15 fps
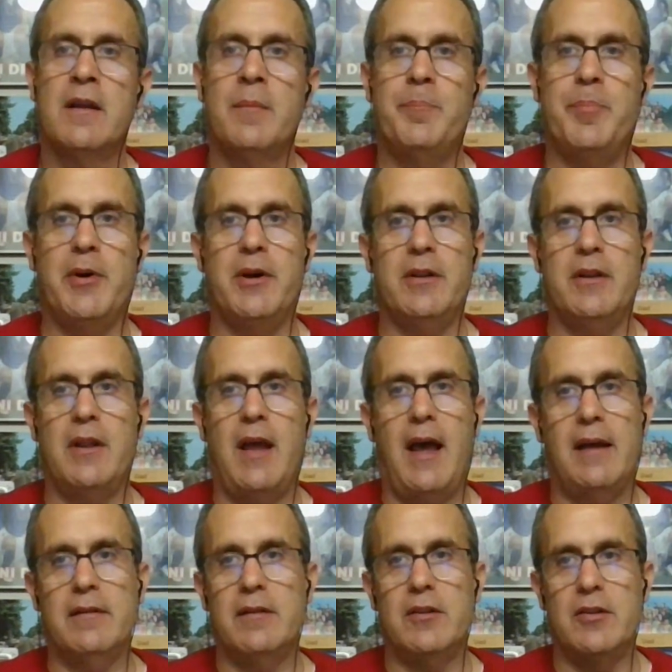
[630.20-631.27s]
But
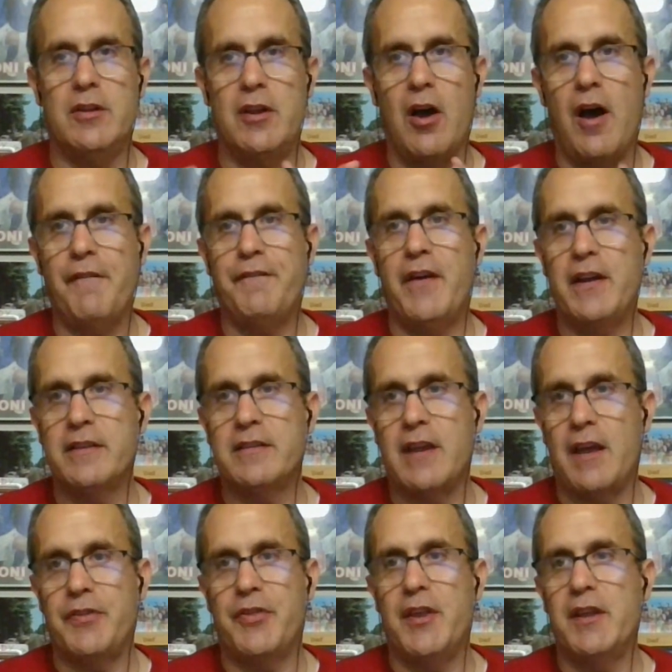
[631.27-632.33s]
the offense, I
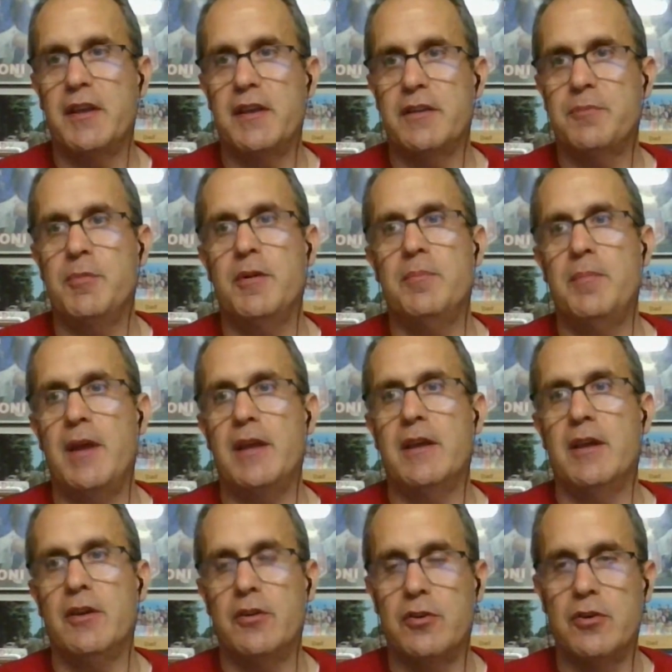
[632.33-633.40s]
think, has been
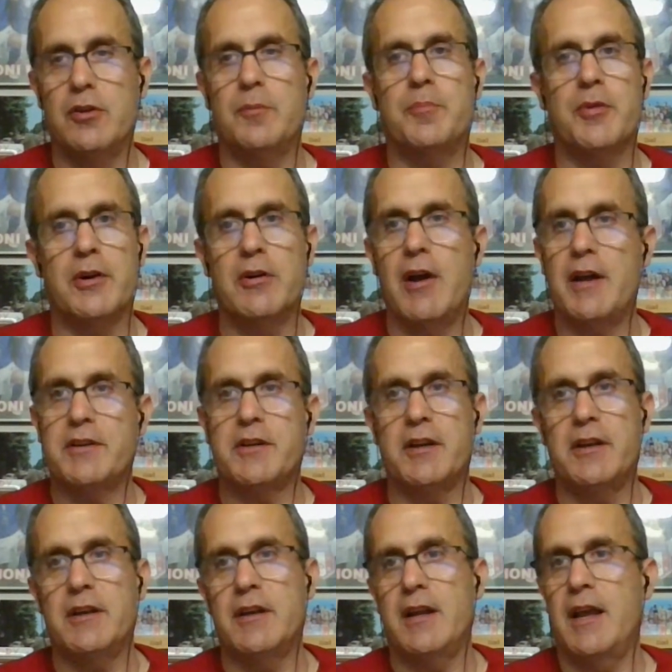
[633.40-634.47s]
making good
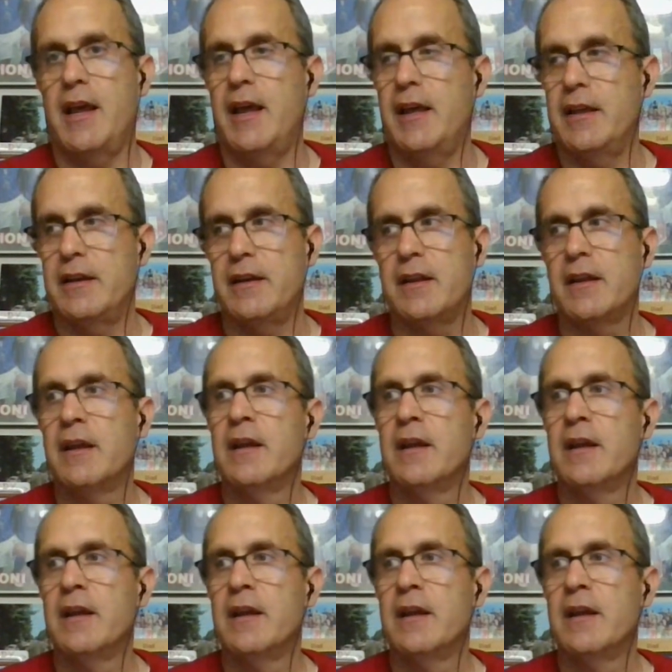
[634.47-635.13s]
progression, and,